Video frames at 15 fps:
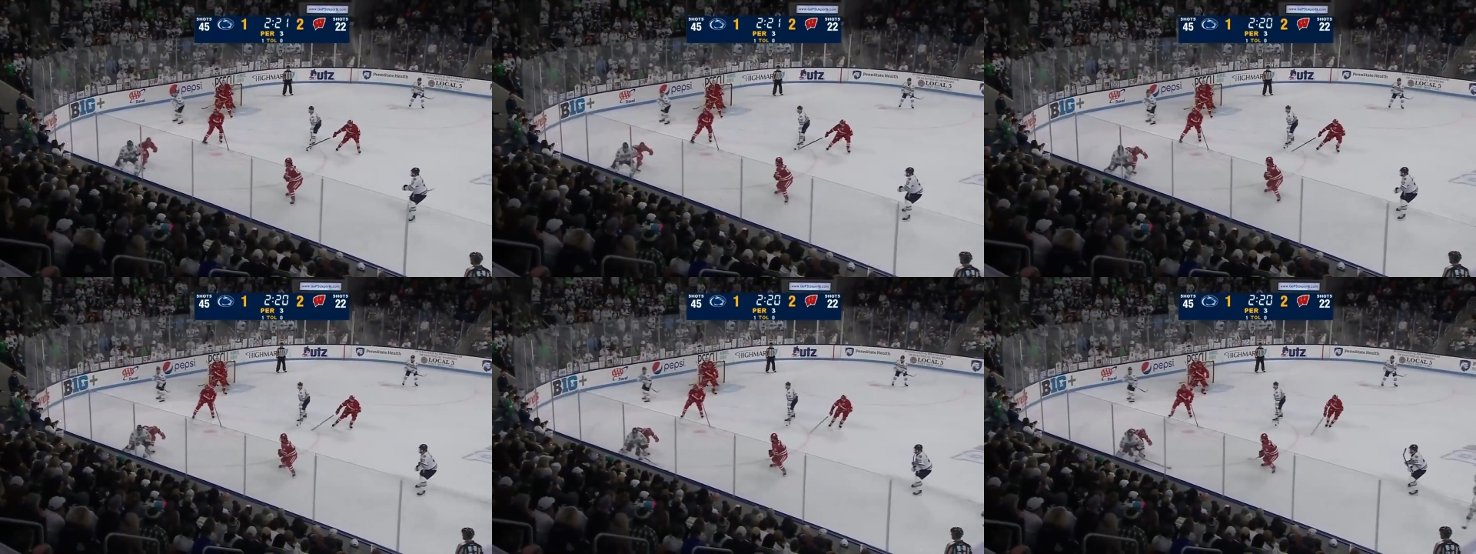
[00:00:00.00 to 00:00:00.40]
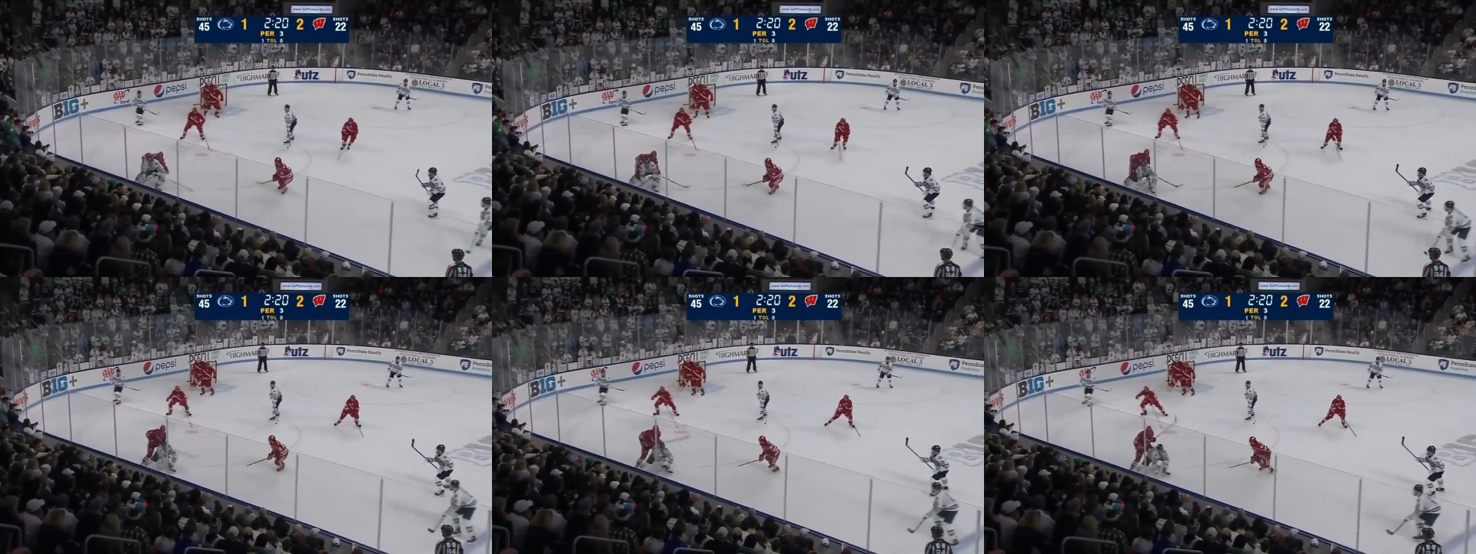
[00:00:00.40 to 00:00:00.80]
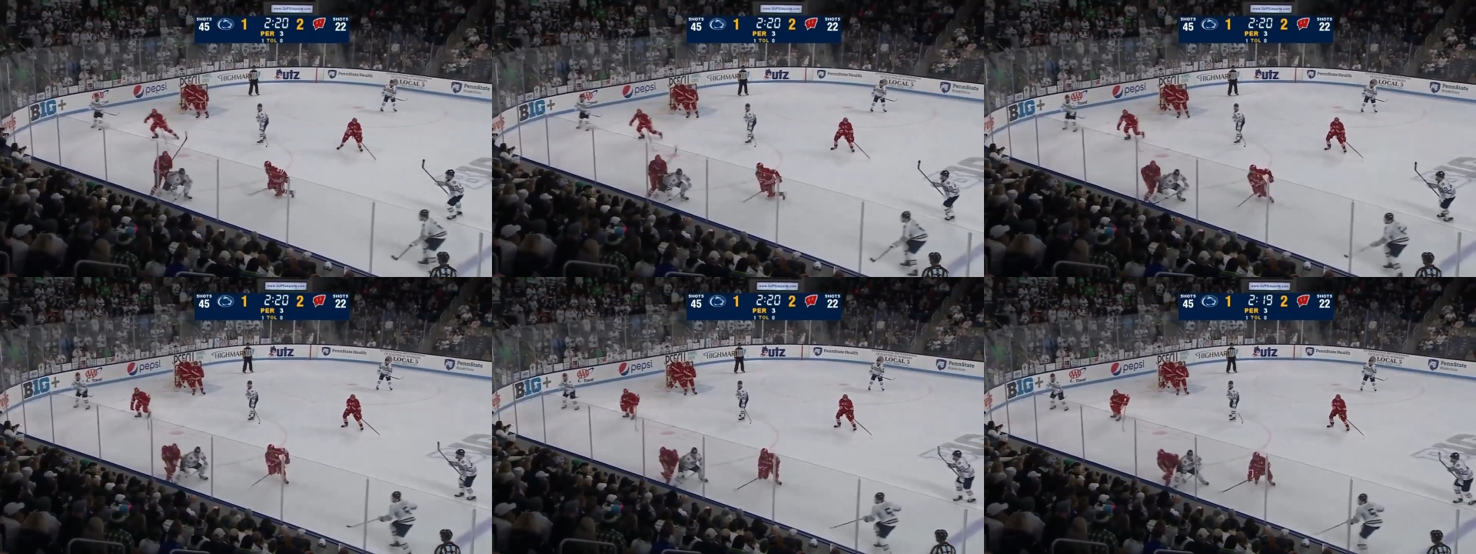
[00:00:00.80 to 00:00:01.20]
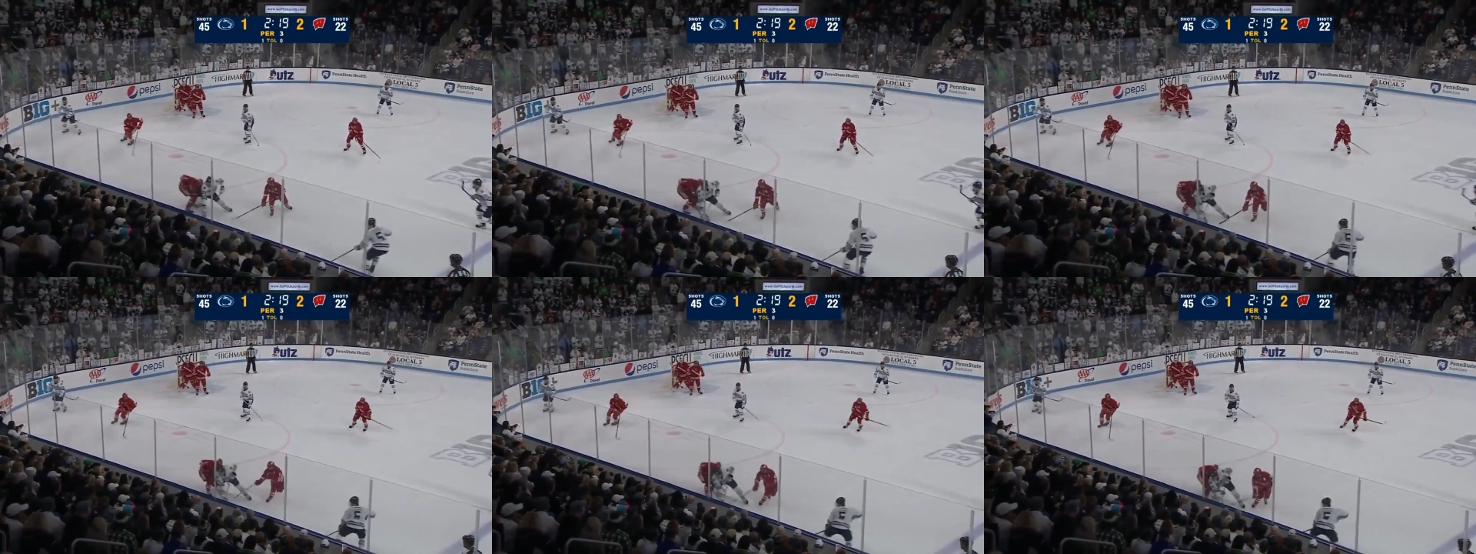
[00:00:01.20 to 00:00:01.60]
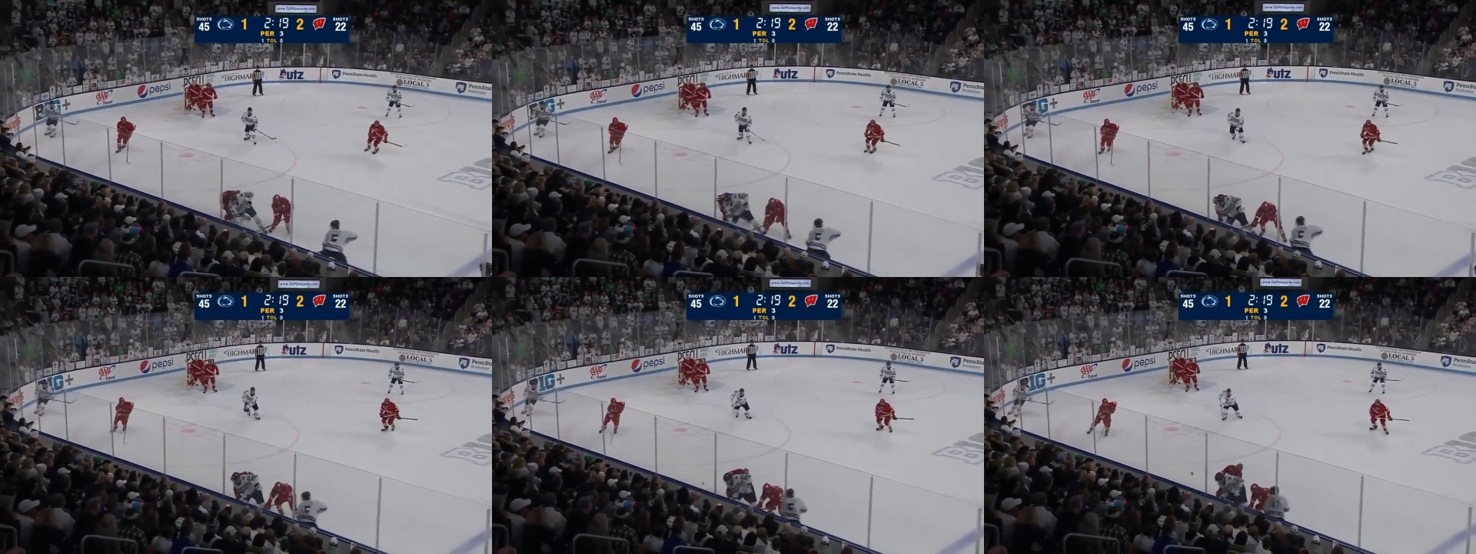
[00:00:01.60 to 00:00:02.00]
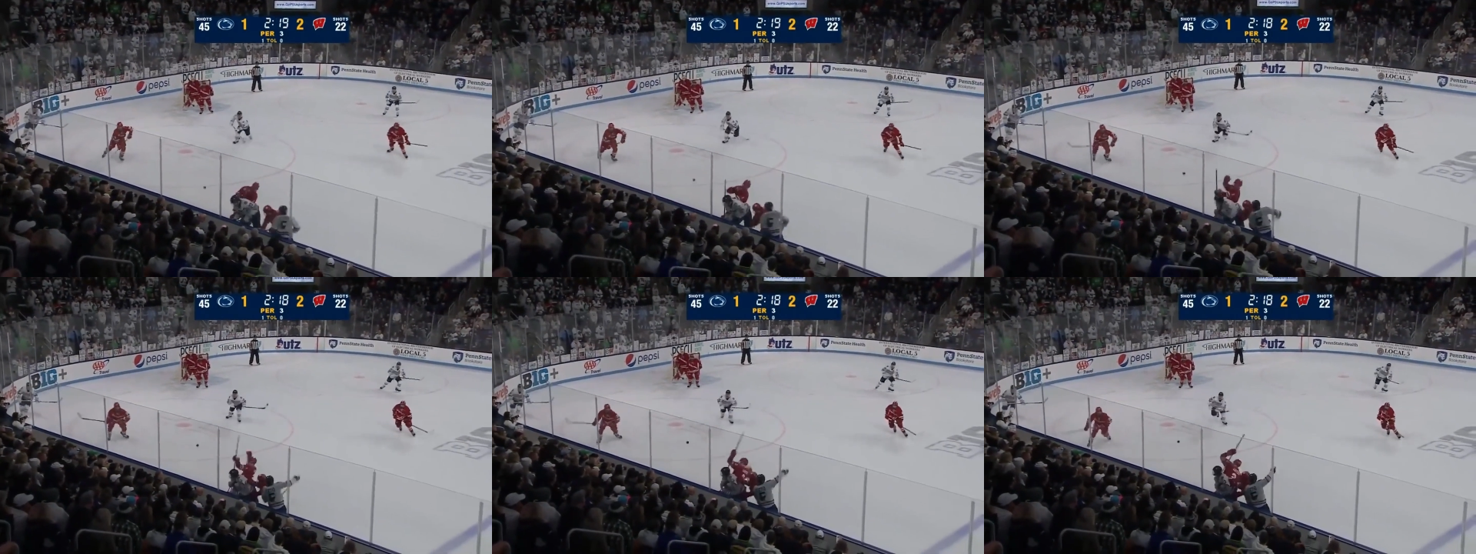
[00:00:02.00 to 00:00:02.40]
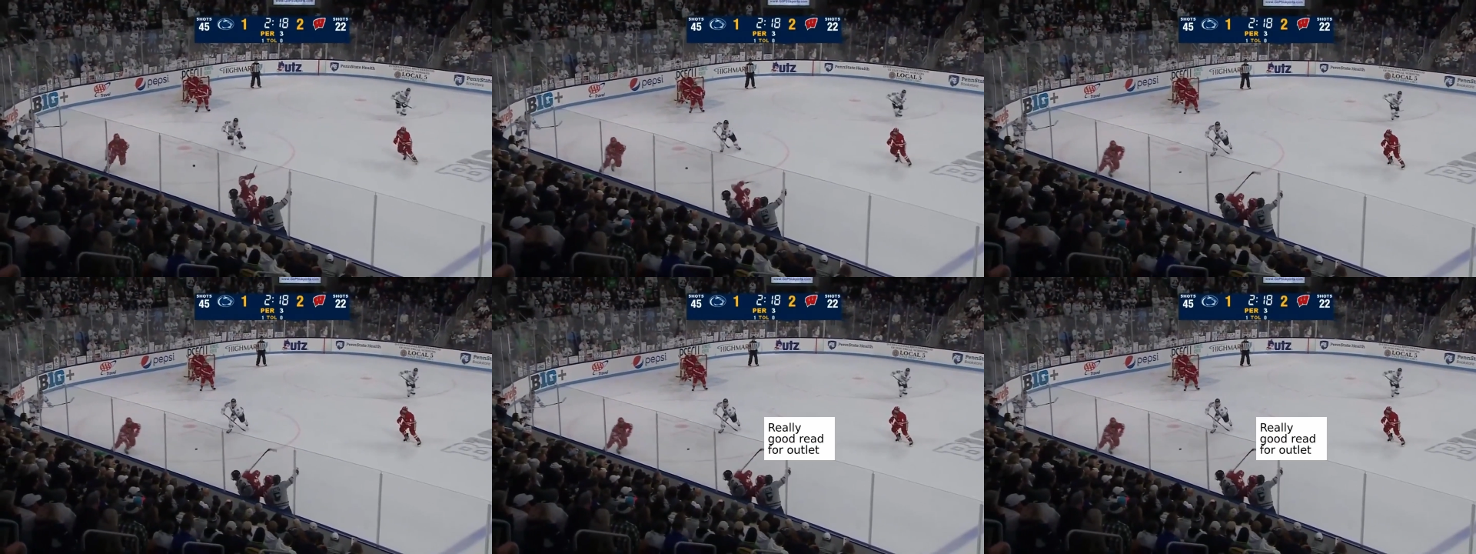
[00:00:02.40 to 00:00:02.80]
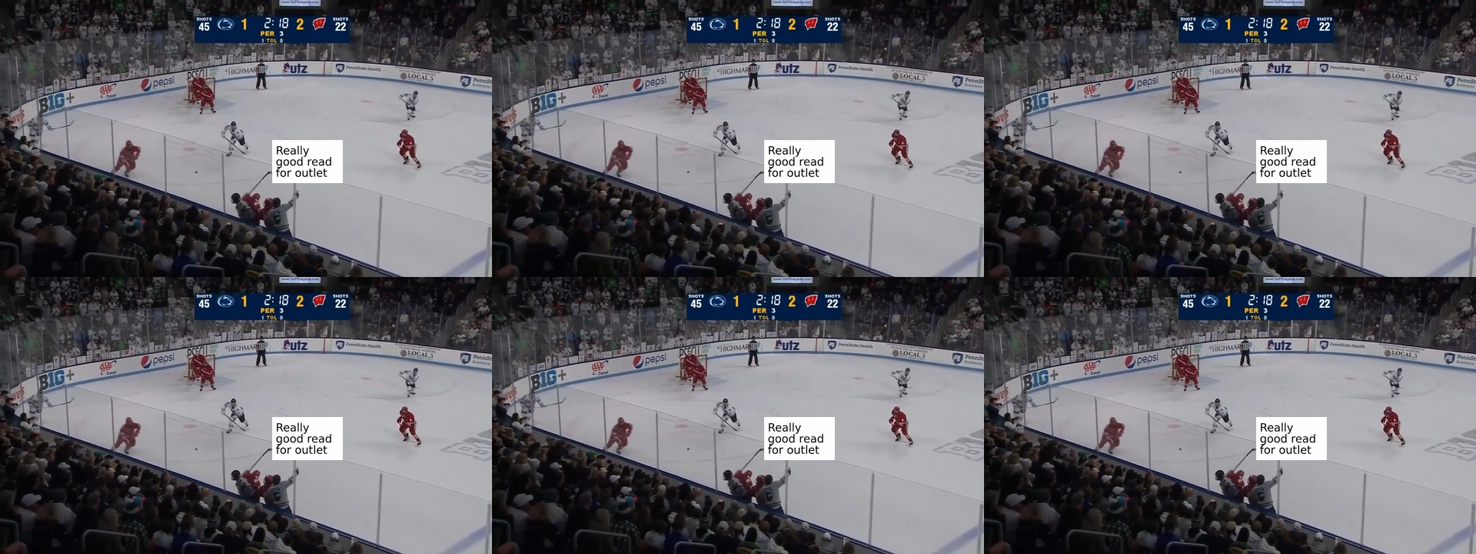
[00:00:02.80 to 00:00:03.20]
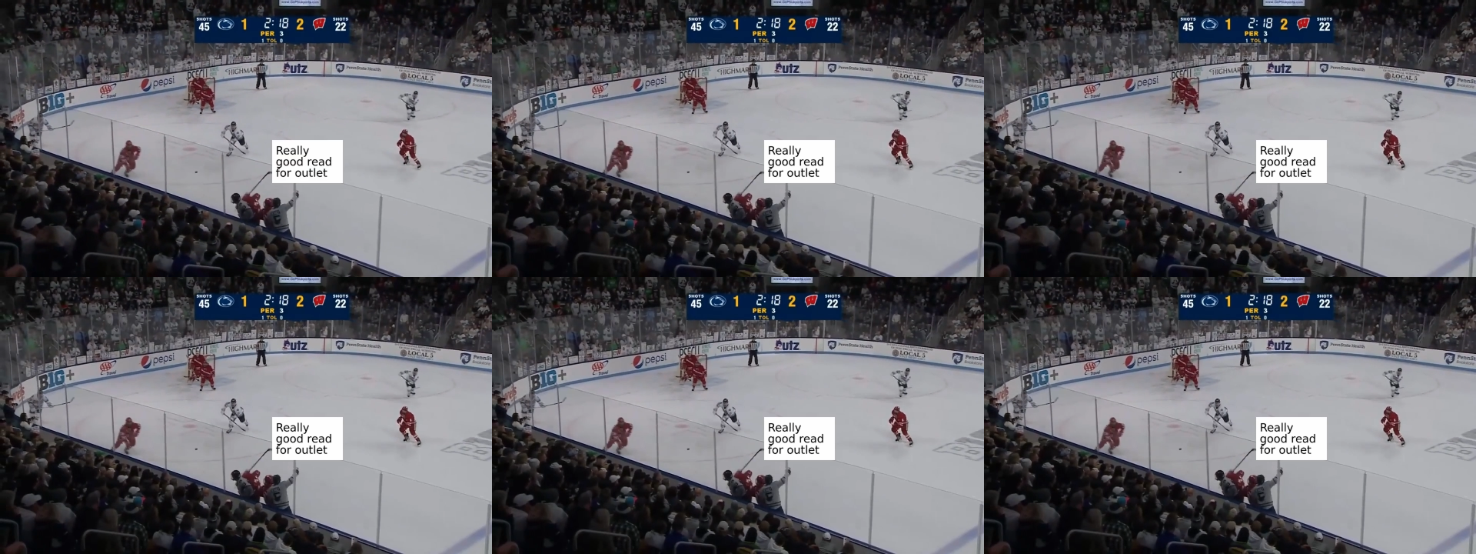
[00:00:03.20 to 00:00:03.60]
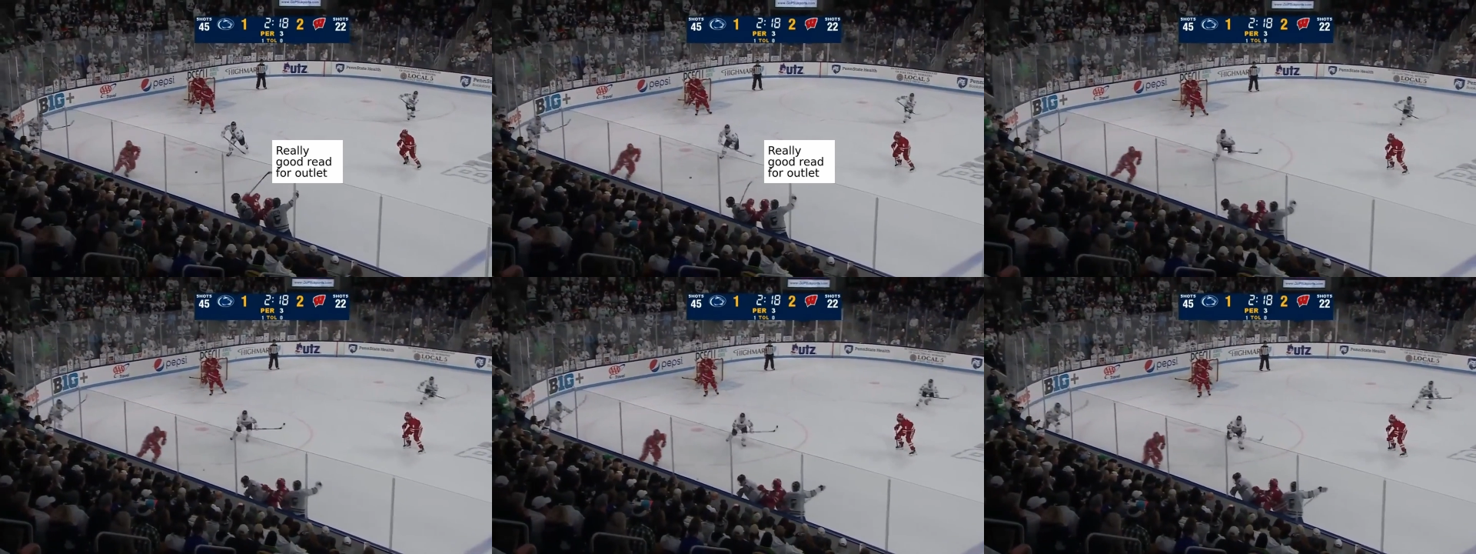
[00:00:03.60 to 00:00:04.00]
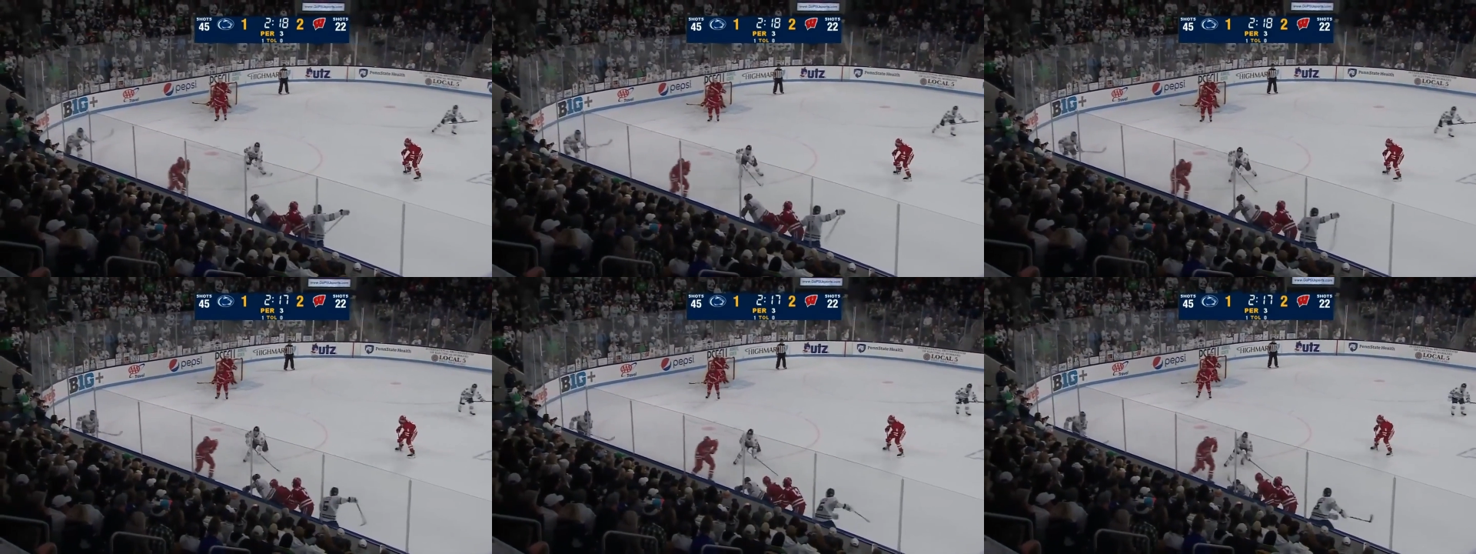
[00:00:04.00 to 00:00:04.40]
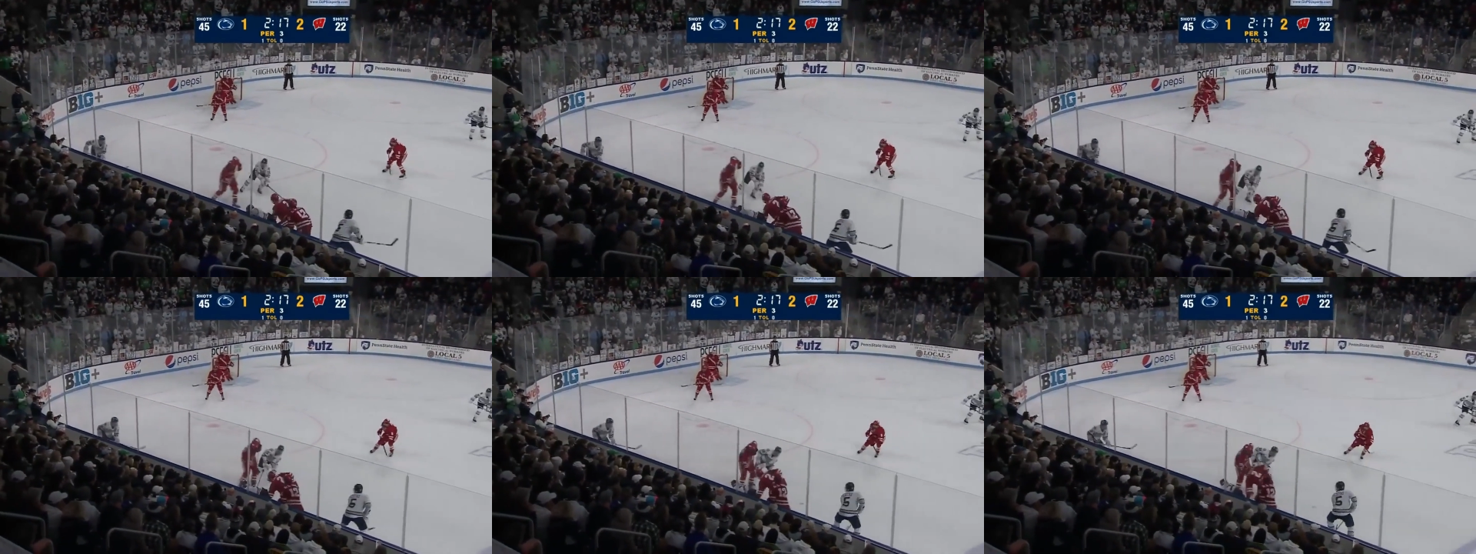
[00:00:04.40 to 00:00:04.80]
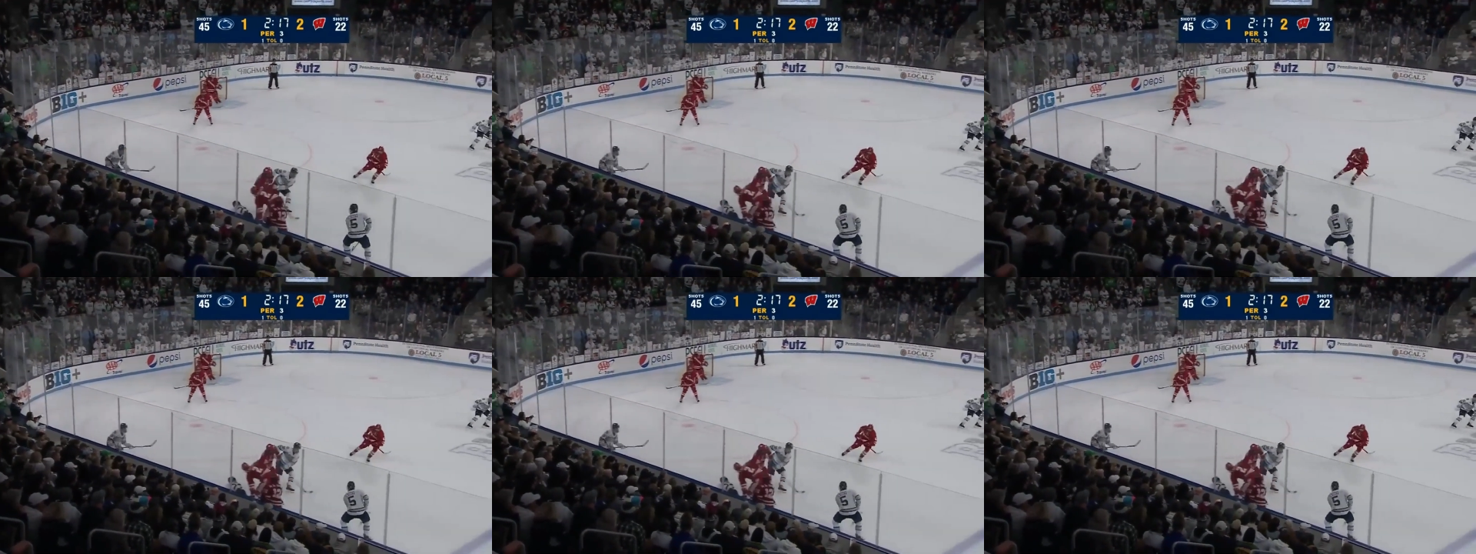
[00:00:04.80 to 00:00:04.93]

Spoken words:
Nobody's mouth can be seen.